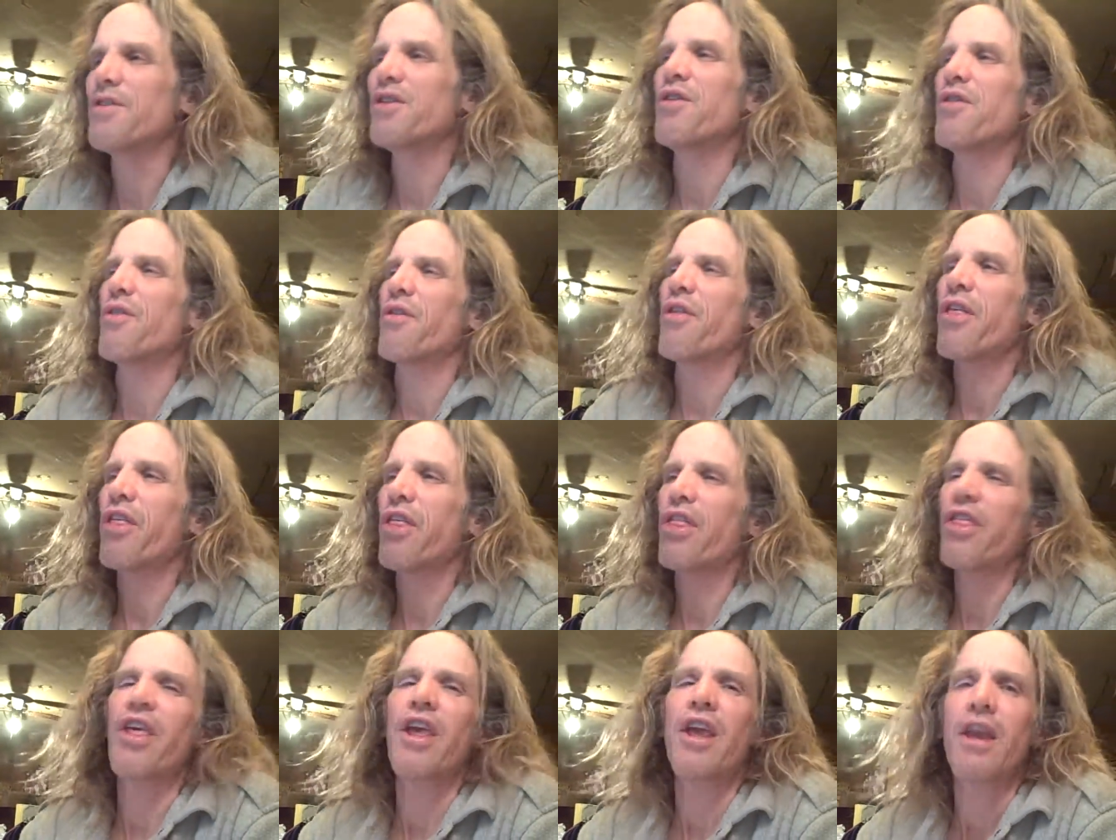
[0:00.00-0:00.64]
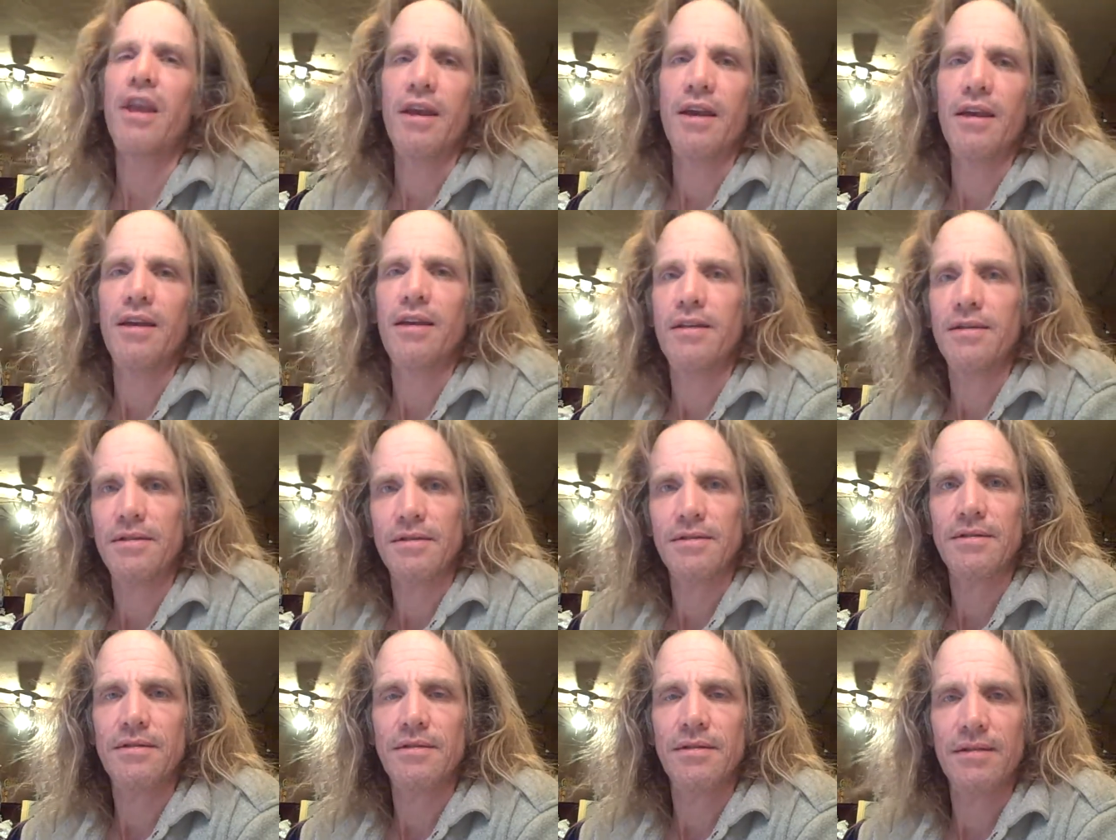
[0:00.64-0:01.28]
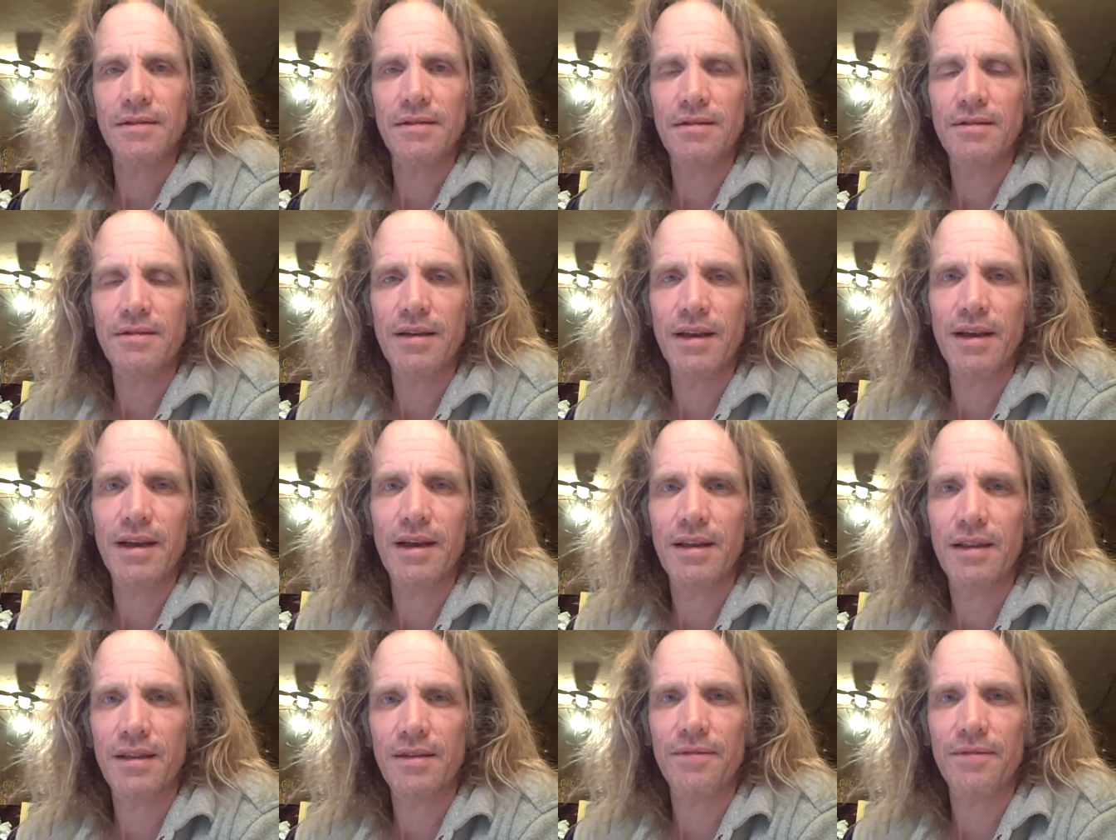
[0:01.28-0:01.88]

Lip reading: your thing is, okay?